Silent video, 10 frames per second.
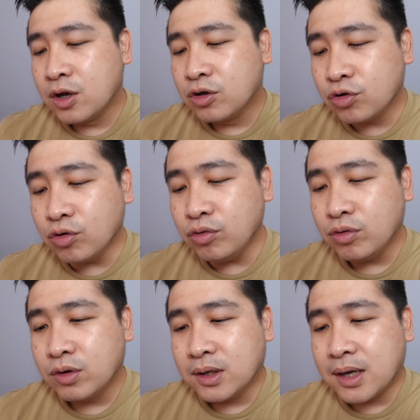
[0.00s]

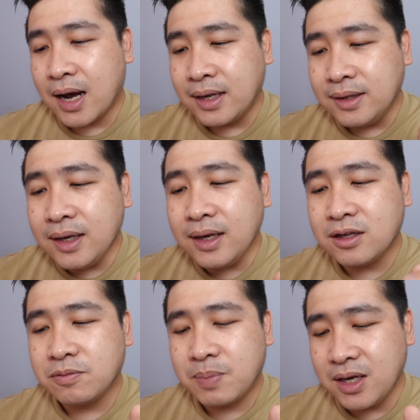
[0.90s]
So I think
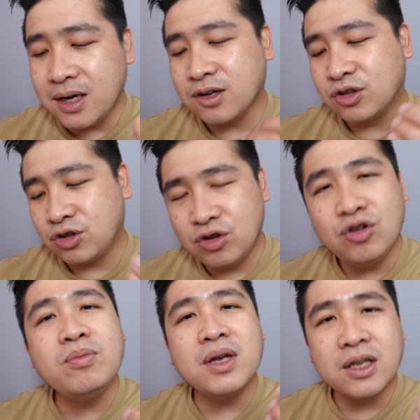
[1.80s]
it's being
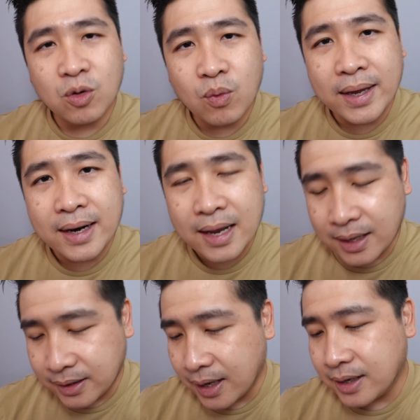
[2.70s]
assumed in a way
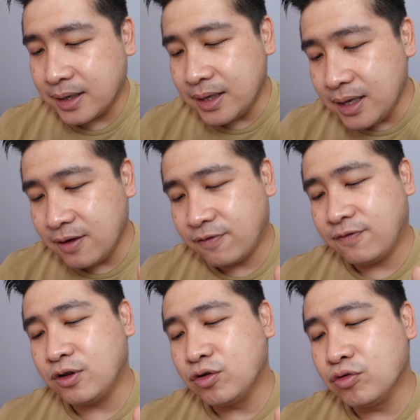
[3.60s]
that
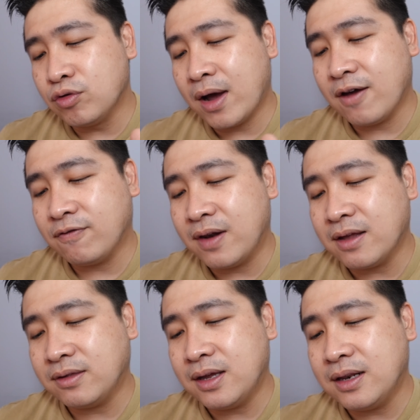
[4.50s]
if you have,
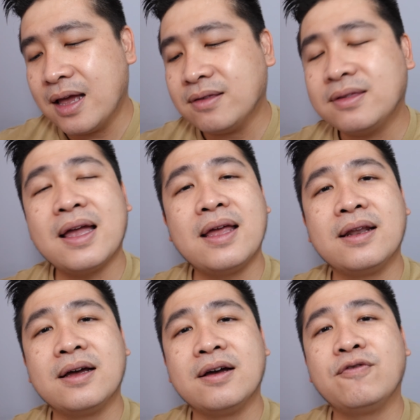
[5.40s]
let's say, less
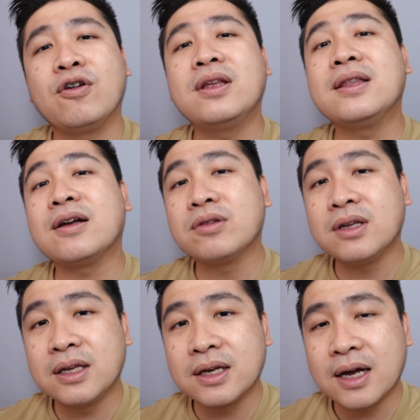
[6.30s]
than 14,000
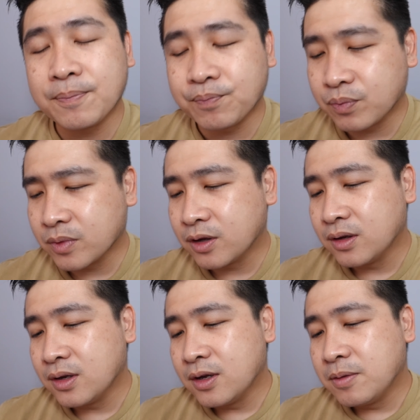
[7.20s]
income,
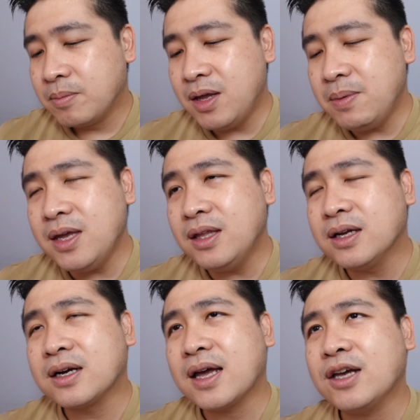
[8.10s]
maybe
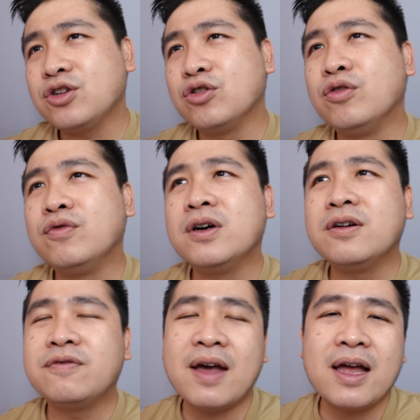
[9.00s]
the cash
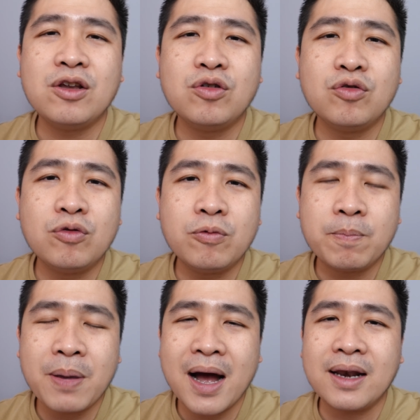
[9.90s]
over value
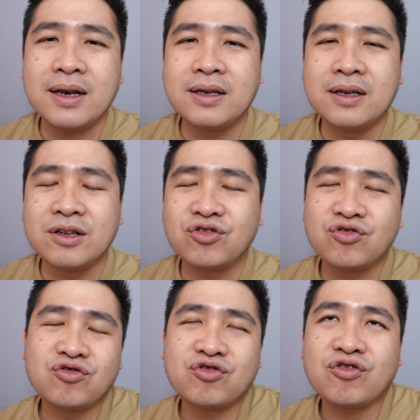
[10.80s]
part, the
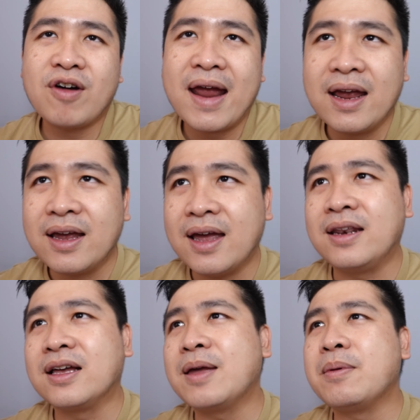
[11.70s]
strength
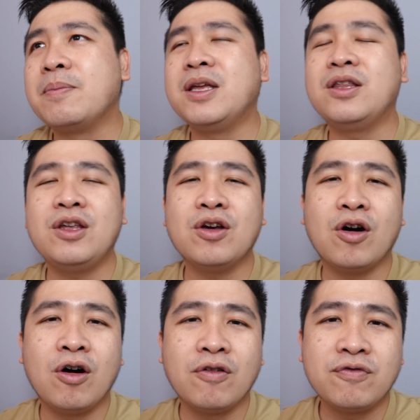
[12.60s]
and the capability
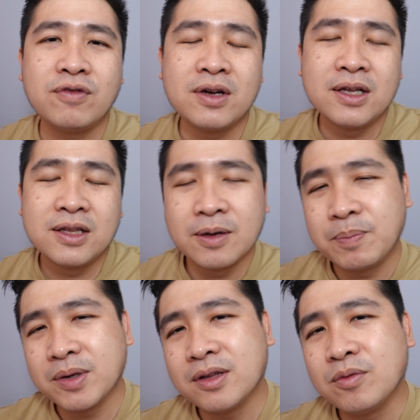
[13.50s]
of the
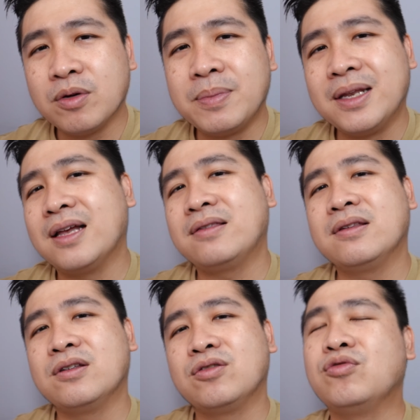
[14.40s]
person will be
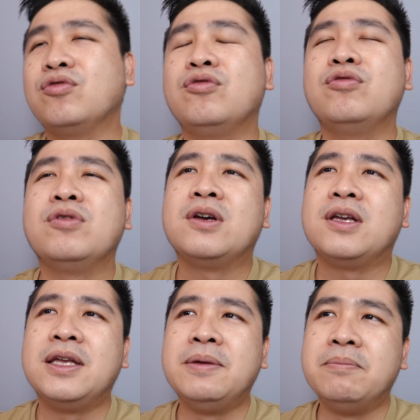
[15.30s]
lesser. So
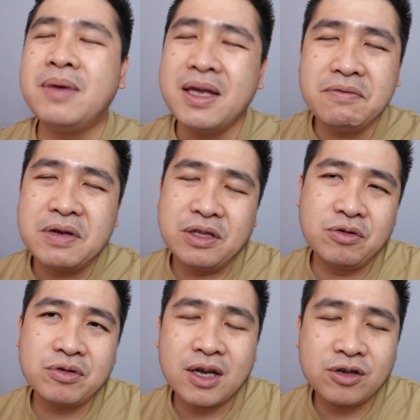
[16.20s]
it may
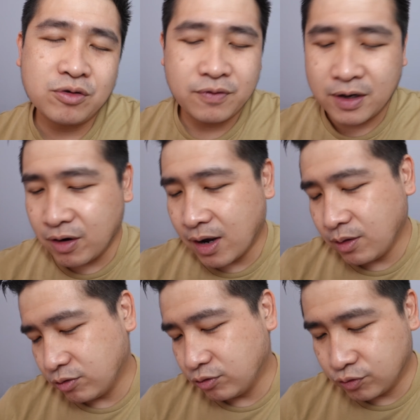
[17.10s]
reduce cash over value. I'm
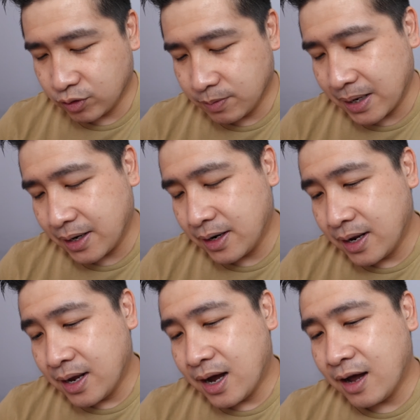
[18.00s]
not too sure, but
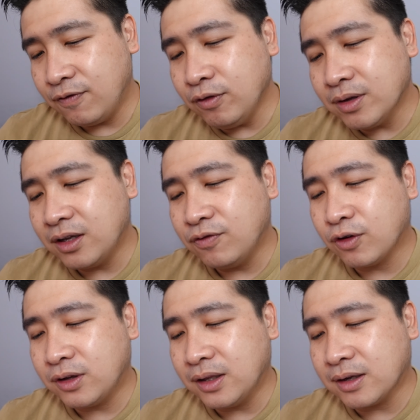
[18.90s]
I feel that this
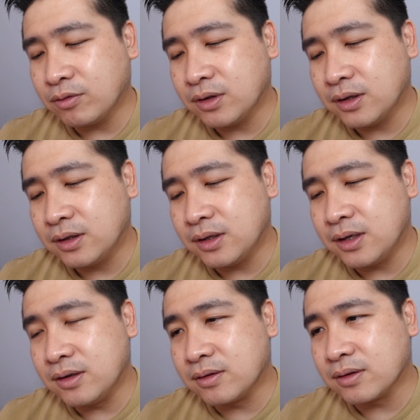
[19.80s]
14,000
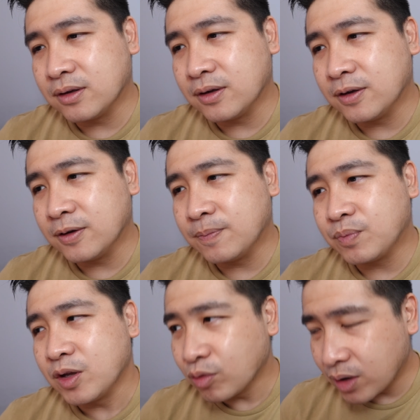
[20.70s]
is
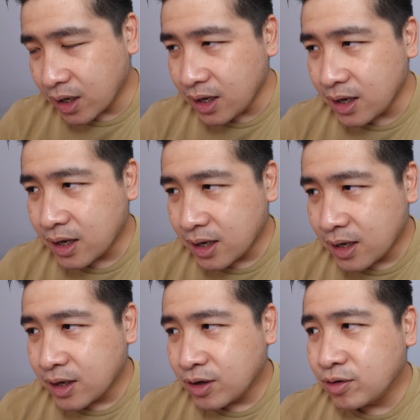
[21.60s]
okay.
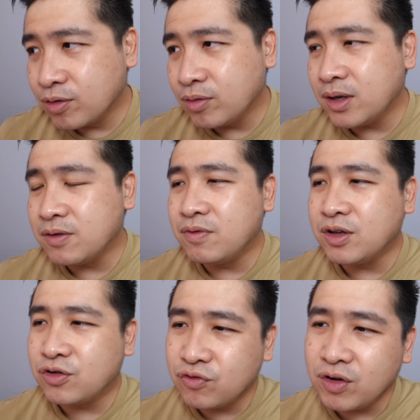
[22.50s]
You know, it
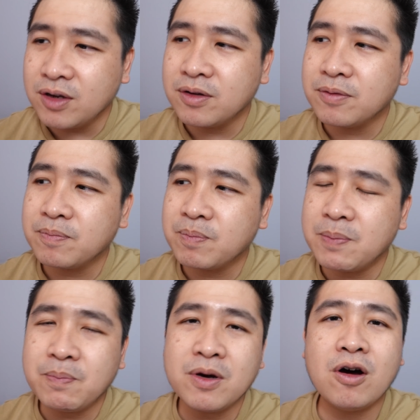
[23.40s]
restricts
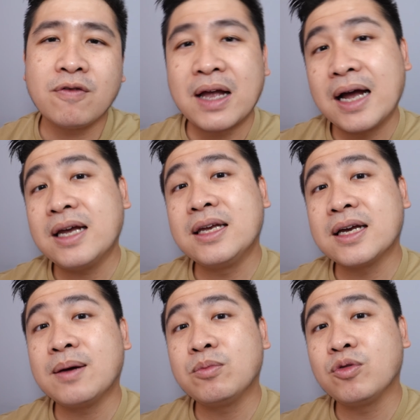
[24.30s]
people of the higher
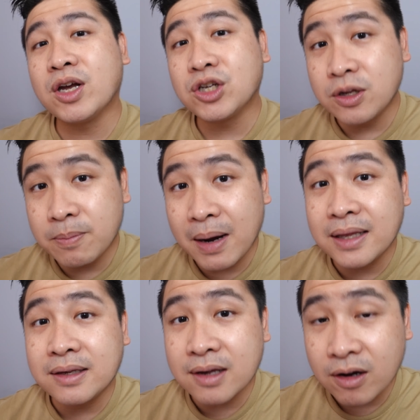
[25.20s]
income to actually buy
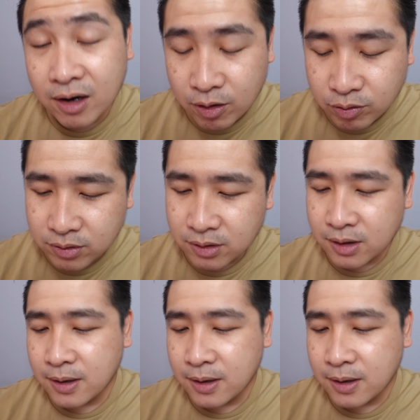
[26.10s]
this kind of house.